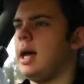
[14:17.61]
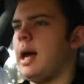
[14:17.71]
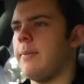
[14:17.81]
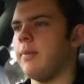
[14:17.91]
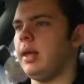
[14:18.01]

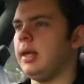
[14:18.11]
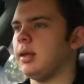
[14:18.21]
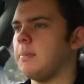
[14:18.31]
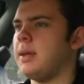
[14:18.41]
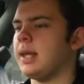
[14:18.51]
And
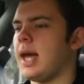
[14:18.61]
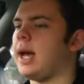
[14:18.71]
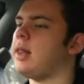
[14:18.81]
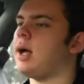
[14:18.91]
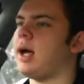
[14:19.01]
being a big
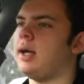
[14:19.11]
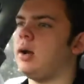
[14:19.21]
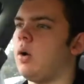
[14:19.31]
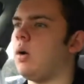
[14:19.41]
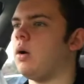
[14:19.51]
ally
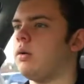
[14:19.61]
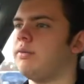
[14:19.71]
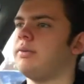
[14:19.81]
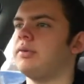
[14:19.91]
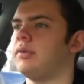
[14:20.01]

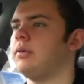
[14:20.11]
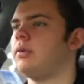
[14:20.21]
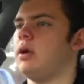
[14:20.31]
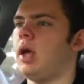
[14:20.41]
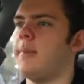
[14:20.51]
of
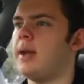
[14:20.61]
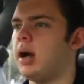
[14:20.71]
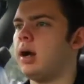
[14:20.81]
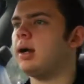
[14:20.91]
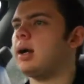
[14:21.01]

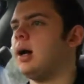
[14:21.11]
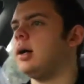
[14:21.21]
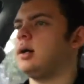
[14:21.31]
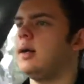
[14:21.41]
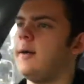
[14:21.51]
America,